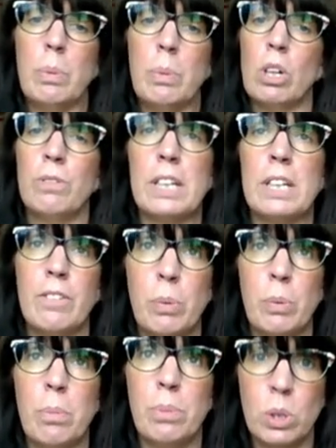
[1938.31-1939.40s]
We would love to
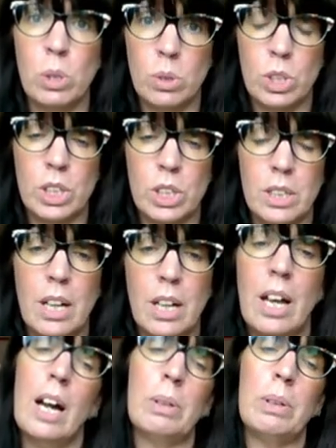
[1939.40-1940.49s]
have you on board.
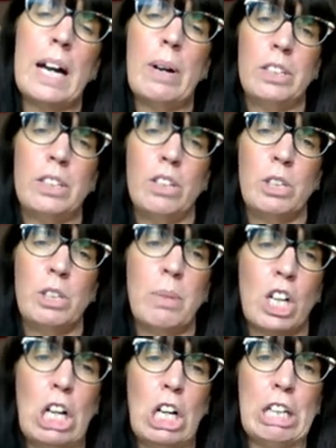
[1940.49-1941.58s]
I will now hand over to
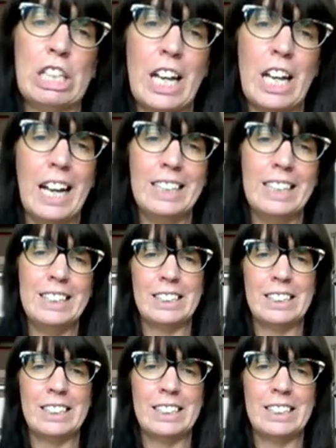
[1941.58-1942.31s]
my colleague, Jess.